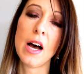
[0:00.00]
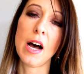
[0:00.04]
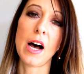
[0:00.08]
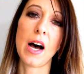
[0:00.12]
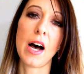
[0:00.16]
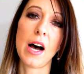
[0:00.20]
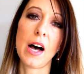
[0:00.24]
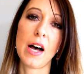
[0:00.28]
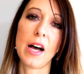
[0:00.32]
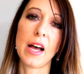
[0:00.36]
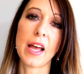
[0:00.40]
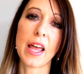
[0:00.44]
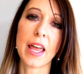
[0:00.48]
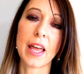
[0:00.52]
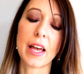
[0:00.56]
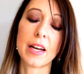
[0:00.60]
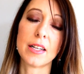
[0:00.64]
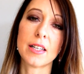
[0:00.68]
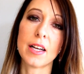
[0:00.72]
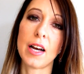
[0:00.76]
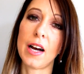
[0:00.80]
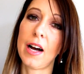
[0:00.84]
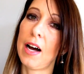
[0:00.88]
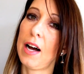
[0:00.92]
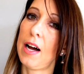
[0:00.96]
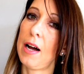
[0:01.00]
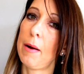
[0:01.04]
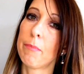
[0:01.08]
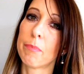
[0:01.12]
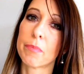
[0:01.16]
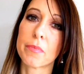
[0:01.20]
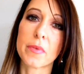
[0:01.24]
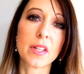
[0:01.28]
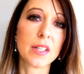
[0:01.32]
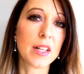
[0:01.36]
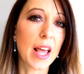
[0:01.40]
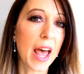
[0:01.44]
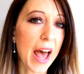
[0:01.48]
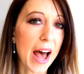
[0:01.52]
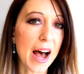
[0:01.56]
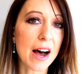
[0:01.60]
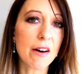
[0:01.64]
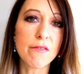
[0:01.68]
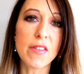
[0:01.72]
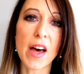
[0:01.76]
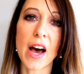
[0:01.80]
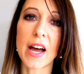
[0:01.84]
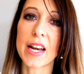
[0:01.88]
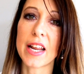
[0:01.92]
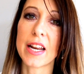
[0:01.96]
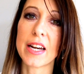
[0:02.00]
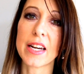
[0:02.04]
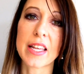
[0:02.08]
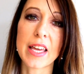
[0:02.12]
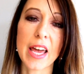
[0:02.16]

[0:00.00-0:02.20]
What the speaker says: and have that in